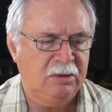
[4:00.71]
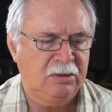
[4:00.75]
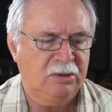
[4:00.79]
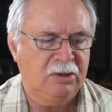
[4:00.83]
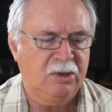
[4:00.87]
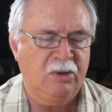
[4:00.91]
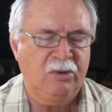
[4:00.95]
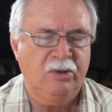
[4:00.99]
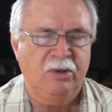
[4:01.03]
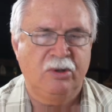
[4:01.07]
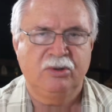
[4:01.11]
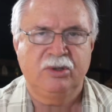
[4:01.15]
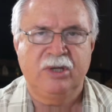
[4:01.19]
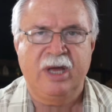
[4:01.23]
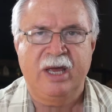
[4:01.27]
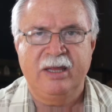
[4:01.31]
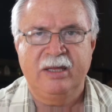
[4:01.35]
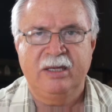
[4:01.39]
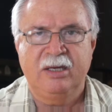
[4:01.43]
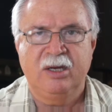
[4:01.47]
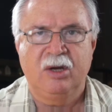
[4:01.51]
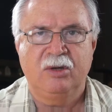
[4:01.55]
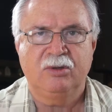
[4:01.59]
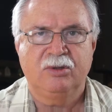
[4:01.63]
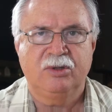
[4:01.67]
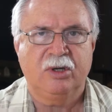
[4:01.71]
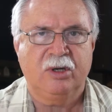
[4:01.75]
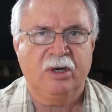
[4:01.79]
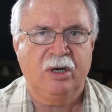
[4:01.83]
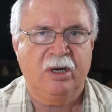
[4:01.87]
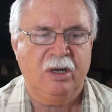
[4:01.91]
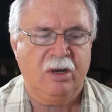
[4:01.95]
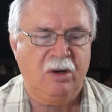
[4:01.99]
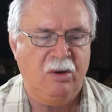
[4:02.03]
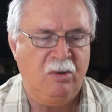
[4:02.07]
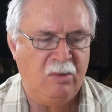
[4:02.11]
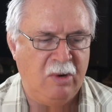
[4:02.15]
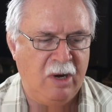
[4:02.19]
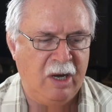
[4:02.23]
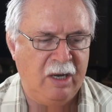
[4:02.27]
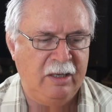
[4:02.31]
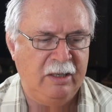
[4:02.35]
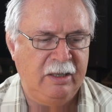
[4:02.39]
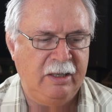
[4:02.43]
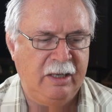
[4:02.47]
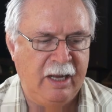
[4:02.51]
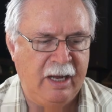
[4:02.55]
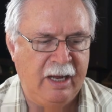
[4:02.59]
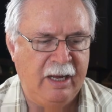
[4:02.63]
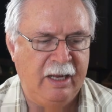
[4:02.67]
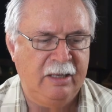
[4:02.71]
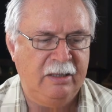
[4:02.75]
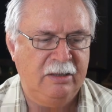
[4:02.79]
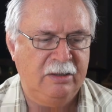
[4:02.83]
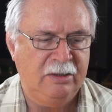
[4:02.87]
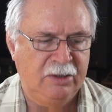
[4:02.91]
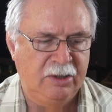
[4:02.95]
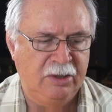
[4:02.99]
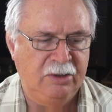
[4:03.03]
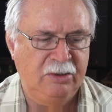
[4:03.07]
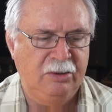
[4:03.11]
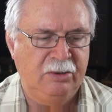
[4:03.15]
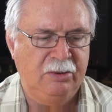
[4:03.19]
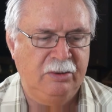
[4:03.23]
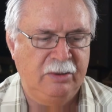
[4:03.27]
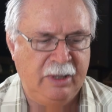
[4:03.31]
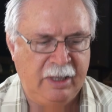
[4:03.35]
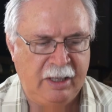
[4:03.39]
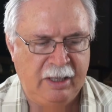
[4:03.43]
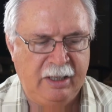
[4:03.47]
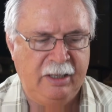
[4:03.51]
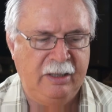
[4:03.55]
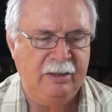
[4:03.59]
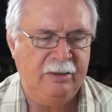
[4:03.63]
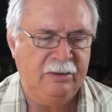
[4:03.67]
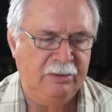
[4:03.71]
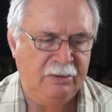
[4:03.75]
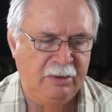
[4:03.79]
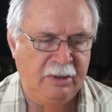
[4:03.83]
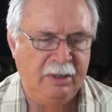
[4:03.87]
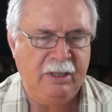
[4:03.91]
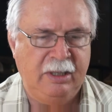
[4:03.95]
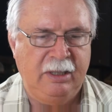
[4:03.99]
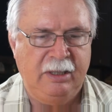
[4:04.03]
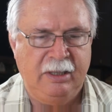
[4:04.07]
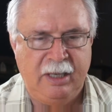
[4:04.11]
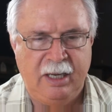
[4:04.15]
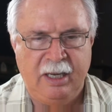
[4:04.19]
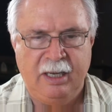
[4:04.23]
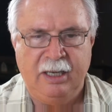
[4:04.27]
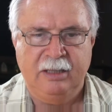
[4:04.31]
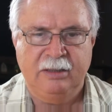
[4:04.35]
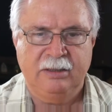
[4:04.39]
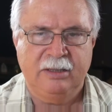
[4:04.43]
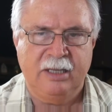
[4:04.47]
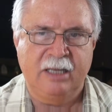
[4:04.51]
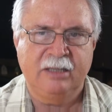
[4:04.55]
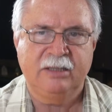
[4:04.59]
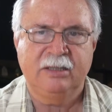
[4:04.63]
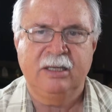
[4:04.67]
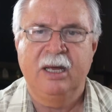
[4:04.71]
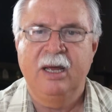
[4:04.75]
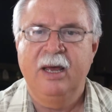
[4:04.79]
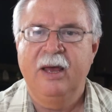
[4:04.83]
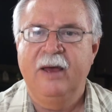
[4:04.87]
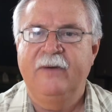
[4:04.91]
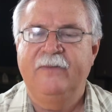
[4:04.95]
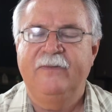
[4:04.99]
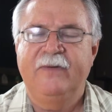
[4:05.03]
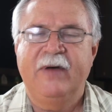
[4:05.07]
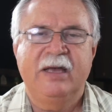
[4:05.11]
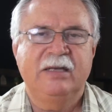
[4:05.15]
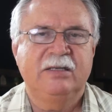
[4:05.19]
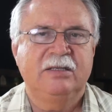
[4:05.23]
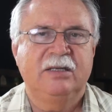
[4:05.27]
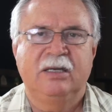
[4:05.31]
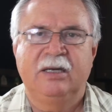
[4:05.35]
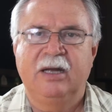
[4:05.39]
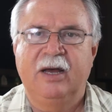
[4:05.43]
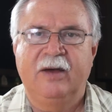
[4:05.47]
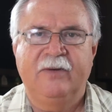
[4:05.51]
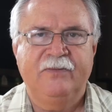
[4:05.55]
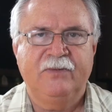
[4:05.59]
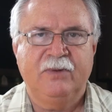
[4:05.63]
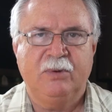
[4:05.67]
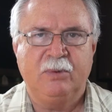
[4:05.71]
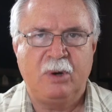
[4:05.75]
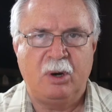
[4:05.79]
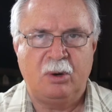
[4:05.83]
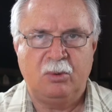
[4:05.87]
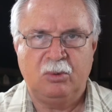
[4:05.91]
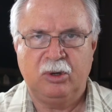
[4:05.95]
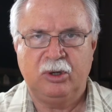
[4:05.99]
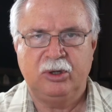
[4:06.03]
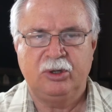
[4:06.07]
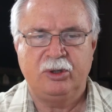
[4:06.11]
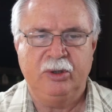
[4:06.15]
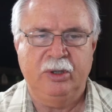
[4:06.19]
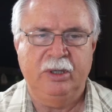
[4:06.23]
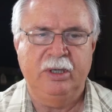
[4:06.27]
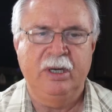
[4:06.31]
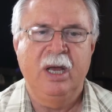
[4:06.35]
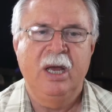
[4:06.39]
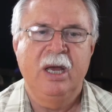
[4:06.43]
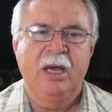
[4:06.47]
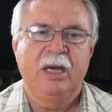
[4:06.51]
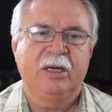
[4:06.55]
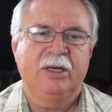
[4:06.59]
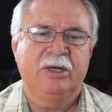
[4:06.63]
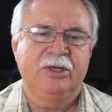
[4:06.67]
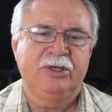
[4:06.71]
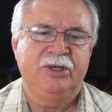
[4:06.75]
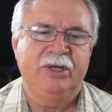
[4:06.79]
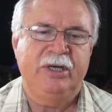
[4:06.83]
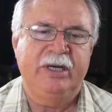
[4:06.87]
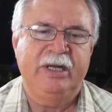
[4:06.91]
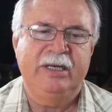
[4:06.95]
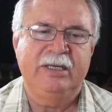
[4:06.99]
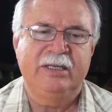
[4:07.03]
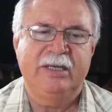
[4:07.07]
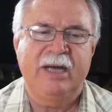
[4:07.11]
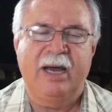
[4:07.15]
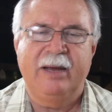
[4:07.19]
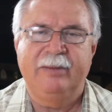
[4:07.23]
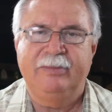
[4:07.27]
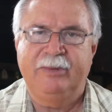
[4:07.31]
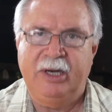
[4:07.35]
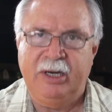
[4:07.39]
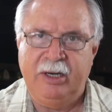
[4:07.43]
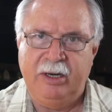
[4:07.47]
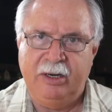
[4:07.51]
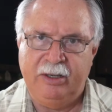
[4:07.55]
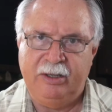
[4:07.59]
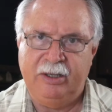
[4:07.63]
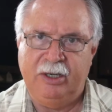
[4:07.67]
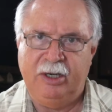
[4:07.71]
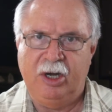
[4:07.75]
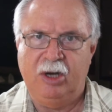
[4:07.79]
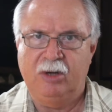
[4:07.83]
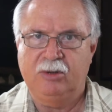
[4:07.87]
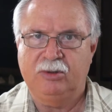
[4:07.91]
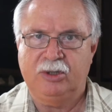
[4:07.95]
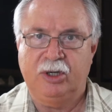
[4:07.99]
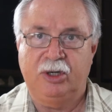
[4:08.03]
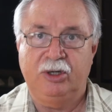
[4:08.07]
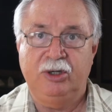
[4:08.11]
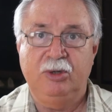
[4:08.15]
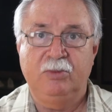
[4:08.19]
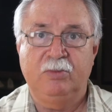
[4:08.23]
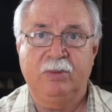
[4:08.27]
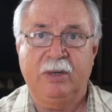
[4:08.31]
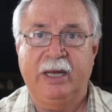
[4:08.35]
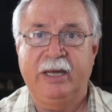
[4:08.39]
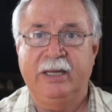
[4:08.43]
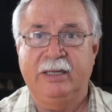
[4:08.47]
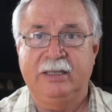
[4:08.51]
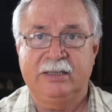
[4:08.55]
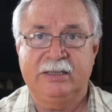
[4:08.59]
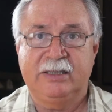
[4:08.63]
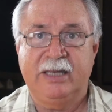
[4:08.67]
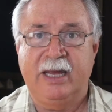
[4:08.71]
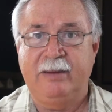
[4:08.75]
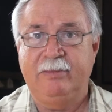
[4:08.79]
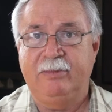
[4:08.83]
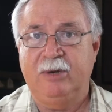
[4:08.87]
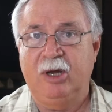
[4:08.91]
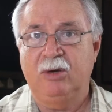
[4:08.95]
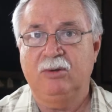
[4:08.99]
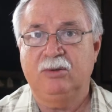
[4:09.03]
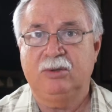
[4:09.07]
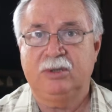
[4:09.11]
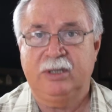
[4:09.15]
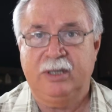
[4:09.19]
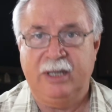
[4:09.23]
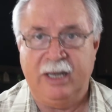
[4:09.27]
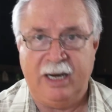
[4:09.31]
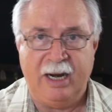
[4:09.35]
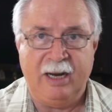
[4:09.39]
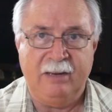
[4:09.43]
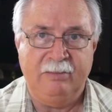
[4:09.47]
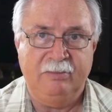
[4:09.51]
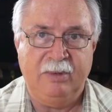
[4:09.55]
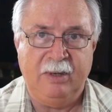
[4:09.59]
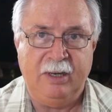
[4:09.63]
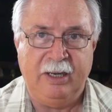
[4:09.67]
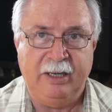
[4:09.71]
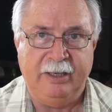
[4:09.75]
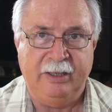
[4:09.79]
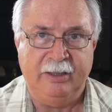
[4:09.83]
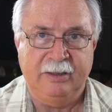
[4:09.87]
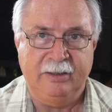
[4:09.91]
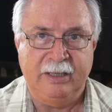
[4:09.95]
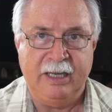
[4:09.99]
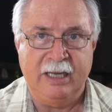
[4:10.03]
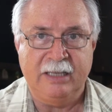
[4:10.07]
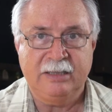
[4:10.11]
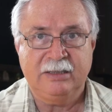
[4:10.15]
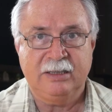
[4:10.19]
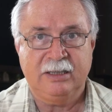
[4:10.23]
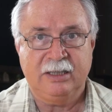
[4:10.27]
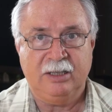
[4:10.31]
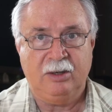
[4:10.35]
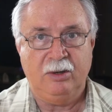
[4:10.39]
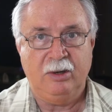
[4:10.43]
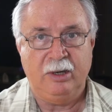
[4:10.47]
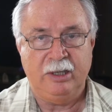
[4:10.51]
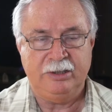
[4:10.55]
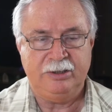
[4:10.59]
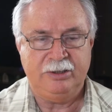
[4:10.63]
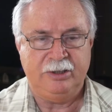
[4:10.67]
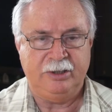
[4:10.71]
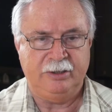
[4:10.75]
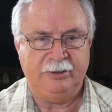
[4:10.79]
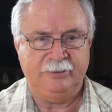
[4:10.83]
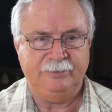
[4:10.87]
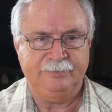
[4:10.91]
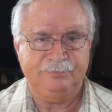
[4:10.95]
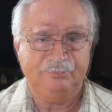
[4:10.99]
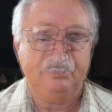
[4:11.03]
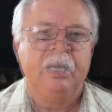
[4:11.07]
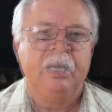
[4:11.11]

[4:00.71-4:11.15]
So those eighth notes are going to go one and two and three and. That's fast enough for what we're doing, because you need time to hear the notes. Are you playing the same notes that I'm playing? That's the question.